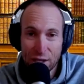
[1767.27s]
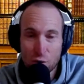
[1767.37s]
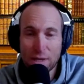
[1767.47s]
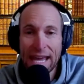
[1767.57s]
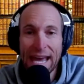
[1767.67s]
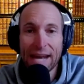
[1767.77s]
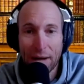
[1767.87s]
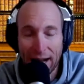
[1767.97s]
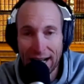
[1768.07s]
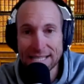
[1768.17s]
You can't yeah.
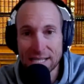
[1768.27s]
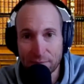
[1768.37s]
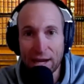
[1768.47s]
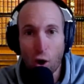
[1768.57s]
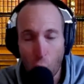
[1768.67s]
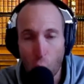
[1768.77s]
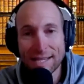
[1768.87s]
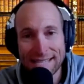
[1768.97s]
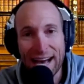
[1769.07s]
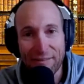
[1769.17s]
possibly
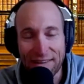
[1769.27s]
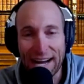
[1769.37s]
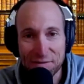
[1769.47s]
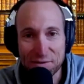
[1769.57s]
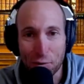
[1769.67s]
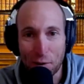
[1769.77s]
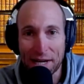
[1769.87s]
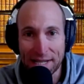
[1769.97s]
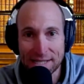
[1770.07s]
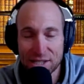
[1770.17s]
always have five star ratings.